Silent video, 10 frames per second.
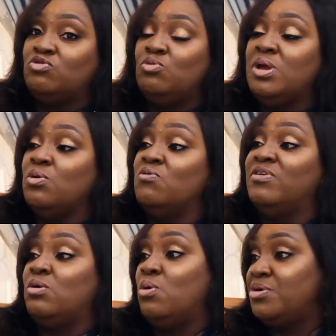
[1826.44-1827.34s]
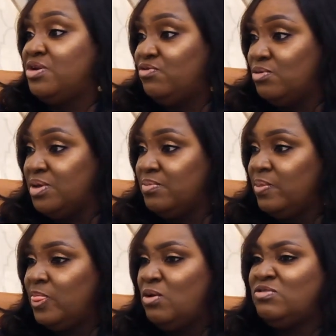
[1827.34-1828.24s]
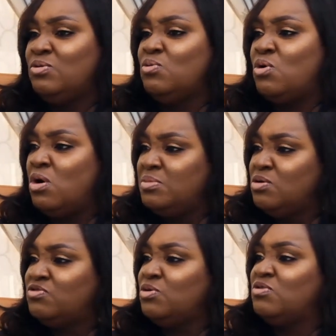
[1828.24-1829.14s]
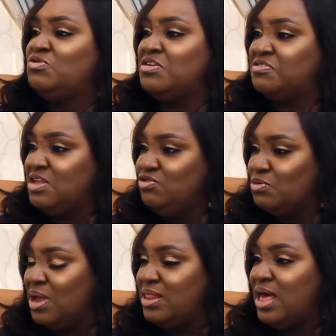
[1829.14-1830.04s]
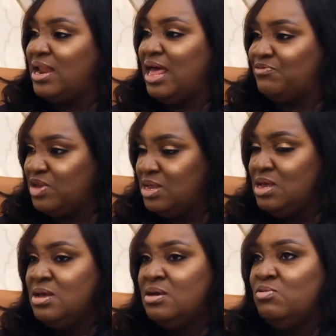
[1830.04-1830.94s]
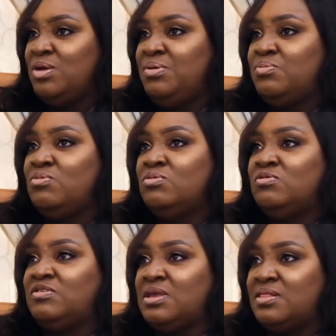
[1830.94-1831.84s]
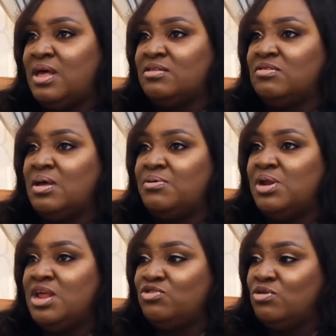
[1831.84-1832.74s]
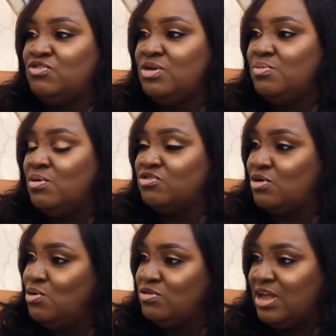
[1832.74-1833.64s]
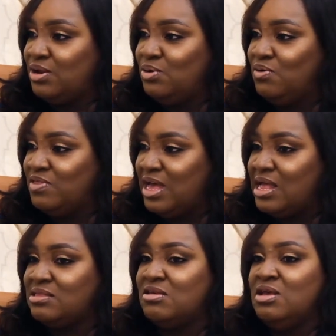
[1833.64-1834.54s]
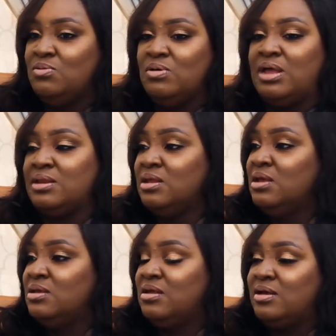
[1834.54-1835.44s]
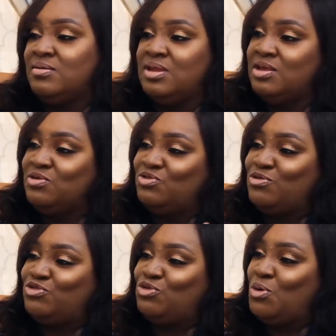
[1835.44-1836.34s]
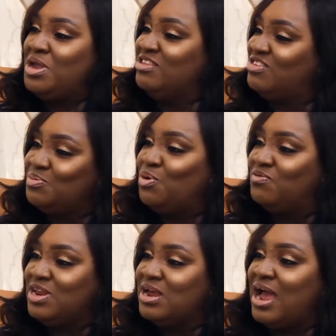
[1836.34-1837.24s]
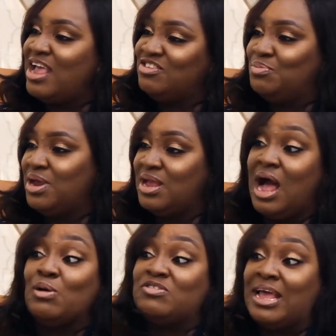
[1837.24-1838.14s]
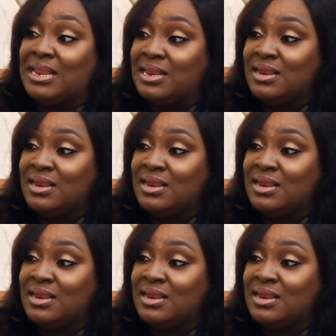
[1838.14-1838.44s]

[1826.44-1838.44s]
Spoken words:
who were over worried for me. So they would come, they would see us gisting together, laughing. When people say that our relationship was close and all of that, and they just saw a tip of the iceberg outside.